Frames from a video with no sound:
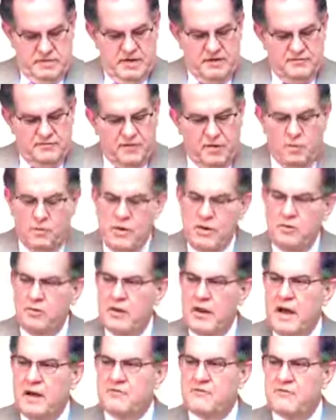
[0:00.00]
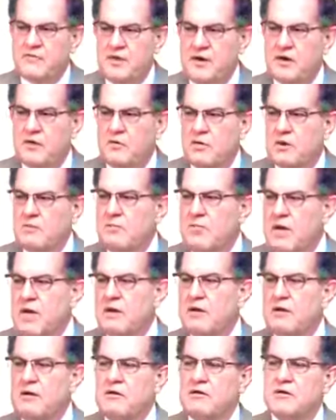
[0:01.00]
Therefore, we will not fear what
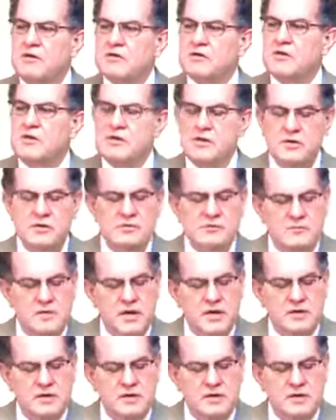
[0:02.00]
men shall do